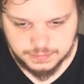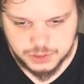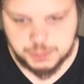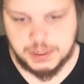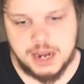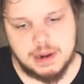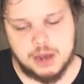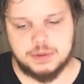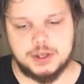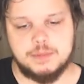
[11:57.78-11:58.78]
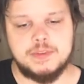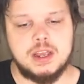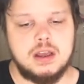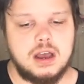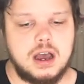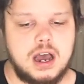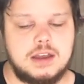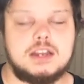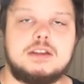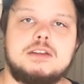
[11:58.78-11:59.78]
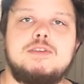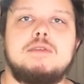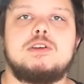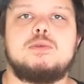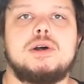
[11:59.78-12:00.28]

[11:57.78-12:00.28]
Just play around with it. Again, if you have any